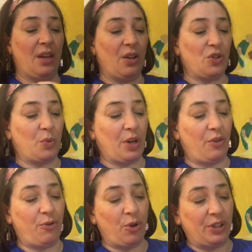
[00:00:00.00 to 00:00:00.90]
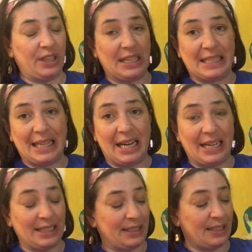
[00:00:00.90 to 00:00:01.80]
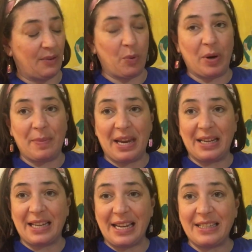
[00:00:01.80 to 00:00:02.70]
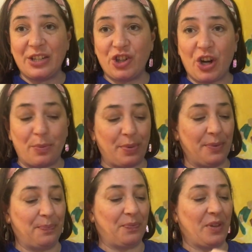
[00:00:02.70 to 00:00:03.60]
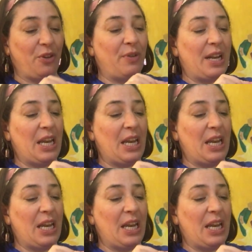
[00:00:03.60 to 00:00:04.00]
So we're going to fold on these lines, and we want to make it nice and sharp. You ready?